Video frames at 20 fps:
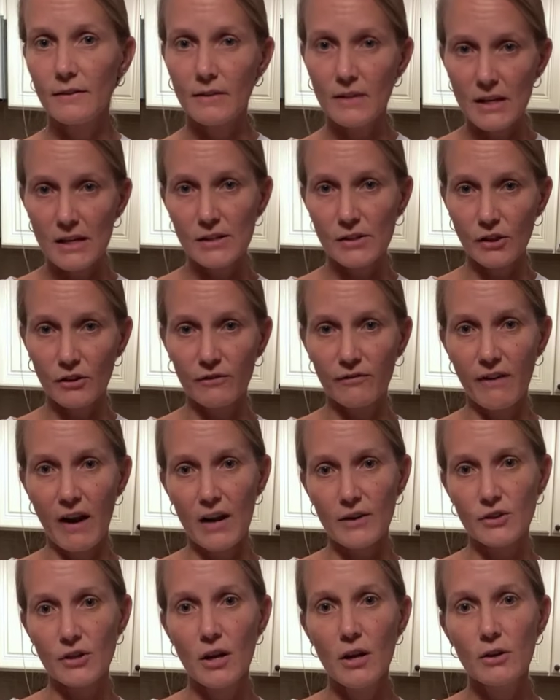These are
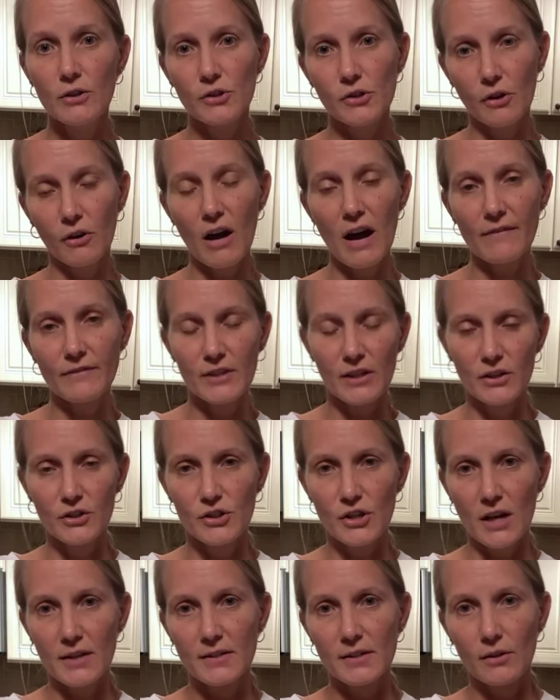fresh, so you'll have to
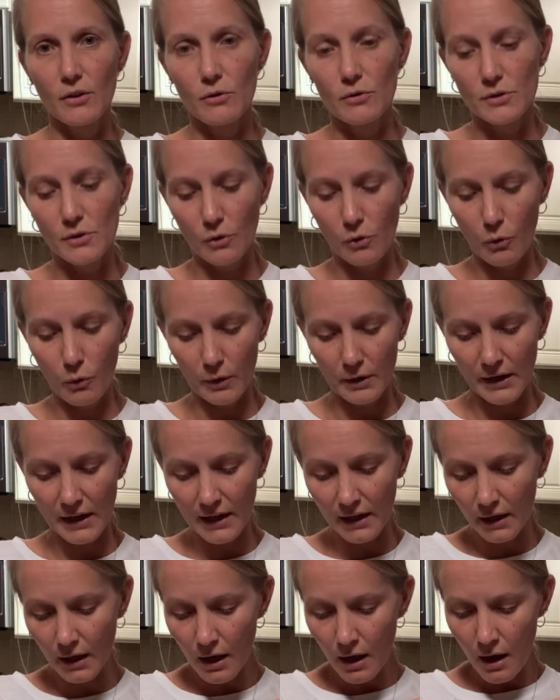adjust those
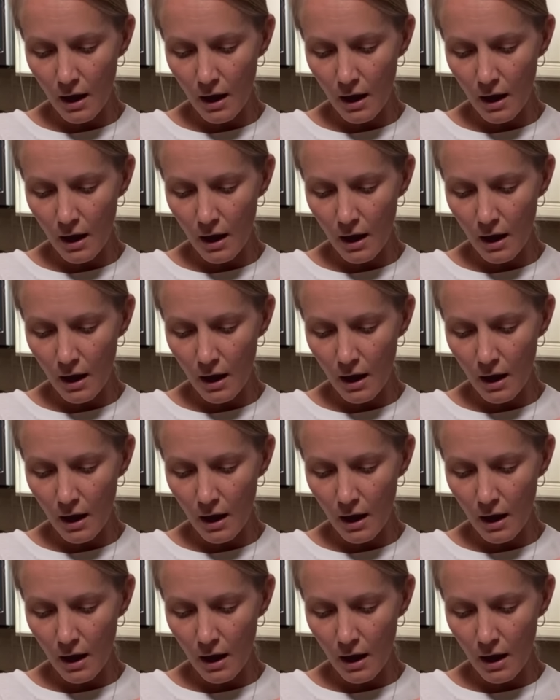according.